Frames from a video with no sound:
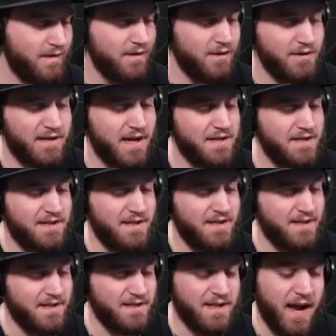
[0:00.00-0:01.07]
Those kinds of
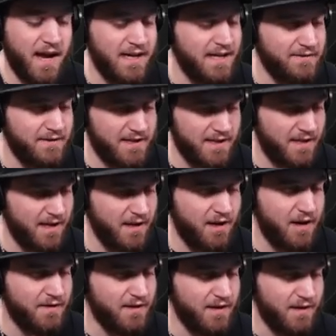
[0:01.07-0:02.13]
details. I didn't even see that
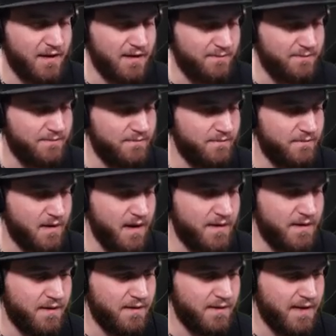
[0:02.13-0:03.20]

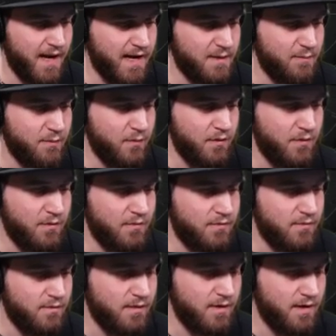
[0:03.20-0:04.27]
on the dashboard,
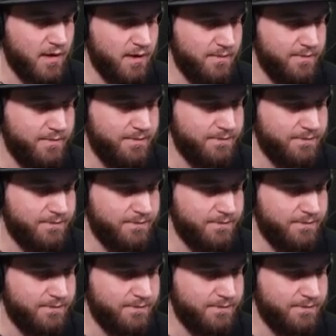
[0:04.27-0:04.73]
or